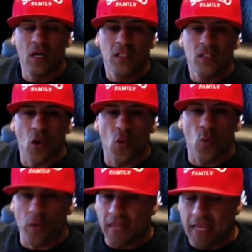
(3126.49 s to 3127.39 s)
So with
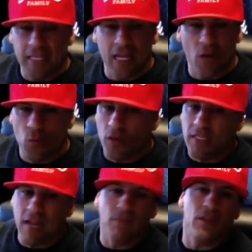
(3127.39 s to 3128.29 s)
ATL, we're
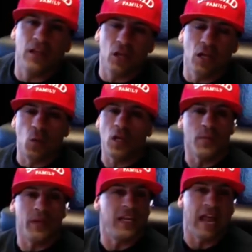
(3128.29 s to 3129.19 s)
definitely look. We're going to be
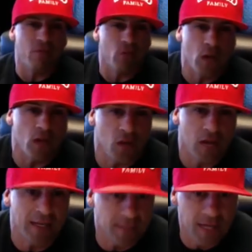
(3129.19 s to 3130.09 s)
in everywhere in the
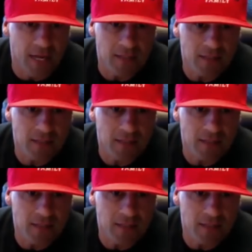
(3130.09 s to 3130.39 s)
United States.